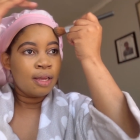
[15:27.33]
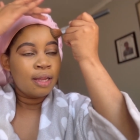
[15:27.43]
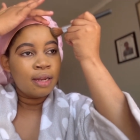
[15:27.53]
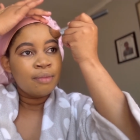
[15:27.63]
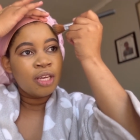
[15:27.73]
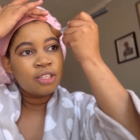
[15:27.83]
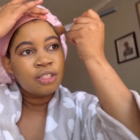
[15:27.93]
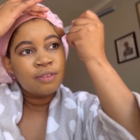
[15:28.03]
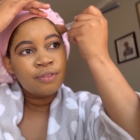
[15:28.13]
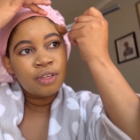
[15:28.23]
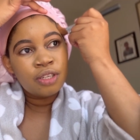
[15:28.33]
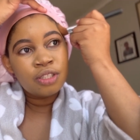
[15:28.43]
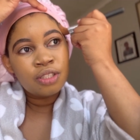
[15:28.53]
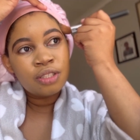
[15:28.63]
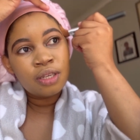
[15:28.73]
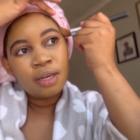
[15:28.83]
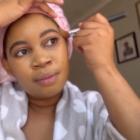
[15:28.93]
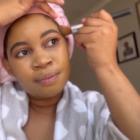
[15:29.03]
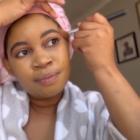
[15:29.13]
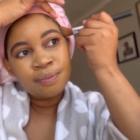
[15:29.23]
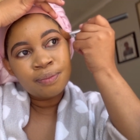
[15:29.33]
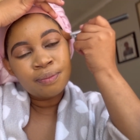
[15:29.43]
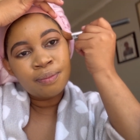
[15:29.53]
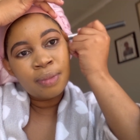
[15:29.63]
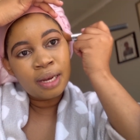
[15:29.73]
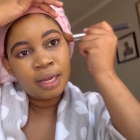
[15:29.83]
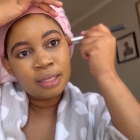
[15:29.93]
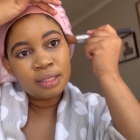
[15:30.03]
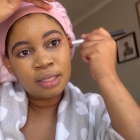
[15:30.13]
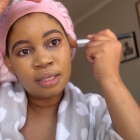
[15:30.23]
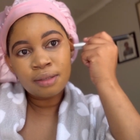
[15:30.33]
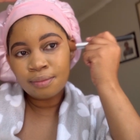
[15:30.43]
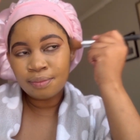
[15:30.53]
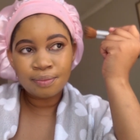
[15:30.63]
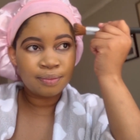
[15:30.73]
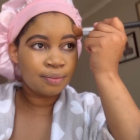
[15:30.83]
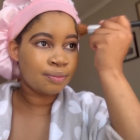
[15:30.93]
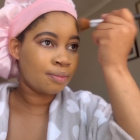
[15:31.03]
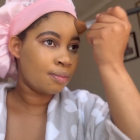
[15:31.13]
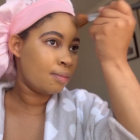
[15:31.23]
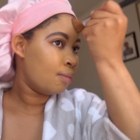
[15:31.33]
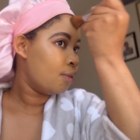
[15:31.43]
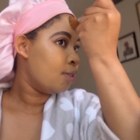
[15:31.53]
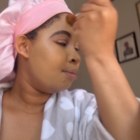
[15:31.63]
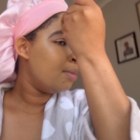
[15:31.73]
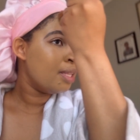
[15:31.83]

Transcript: let me actually finish um blending but